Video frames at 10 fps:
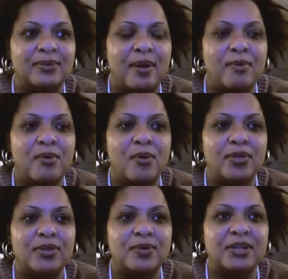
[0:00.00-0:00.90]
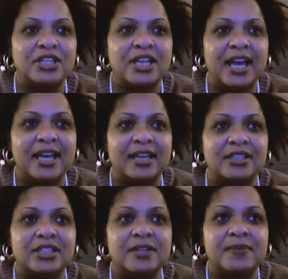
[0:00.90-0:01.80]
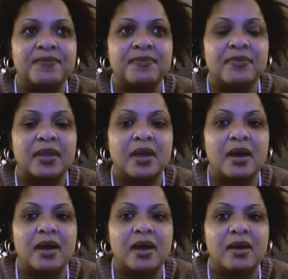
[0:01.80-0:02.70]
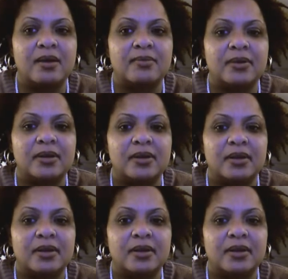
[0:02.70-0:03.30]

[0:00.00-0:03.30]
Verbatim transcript: I'm going through a change um,